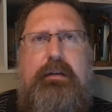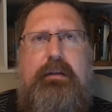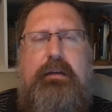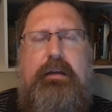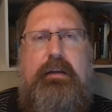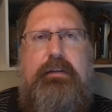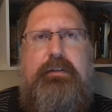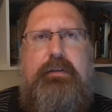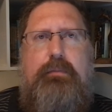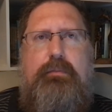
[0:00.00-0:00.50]

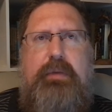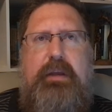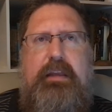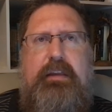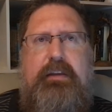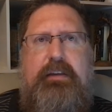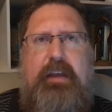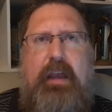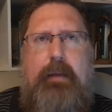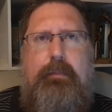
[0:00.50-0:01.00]
it to be
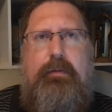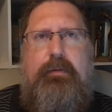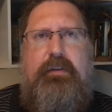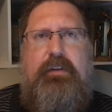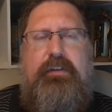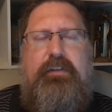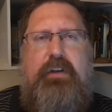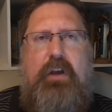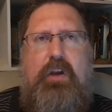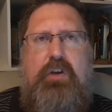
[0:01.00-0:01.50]
the type of
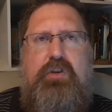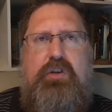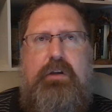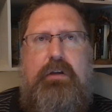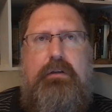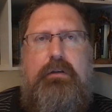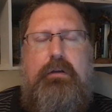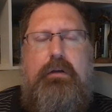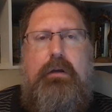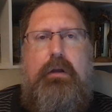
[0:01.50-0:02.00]

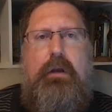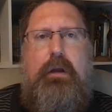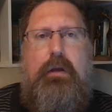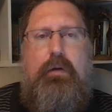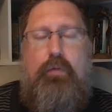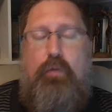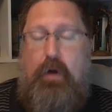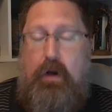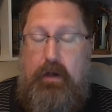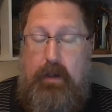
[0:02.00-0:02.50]
discussion
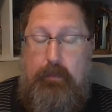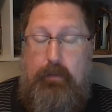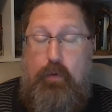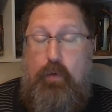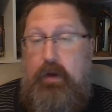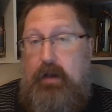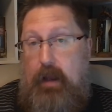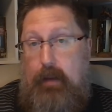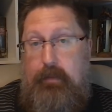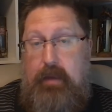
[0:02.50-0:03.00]
where, number
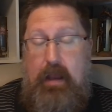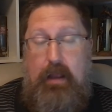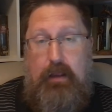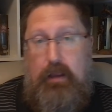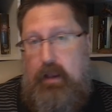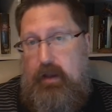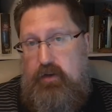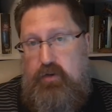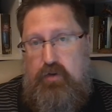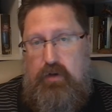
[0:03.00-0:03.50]
one, I'm not
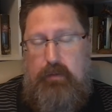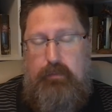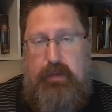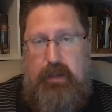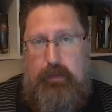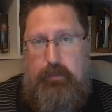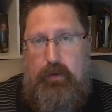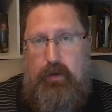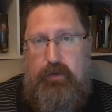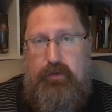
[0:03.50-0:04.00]
lecturing
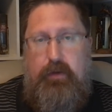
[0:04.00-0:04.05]
people.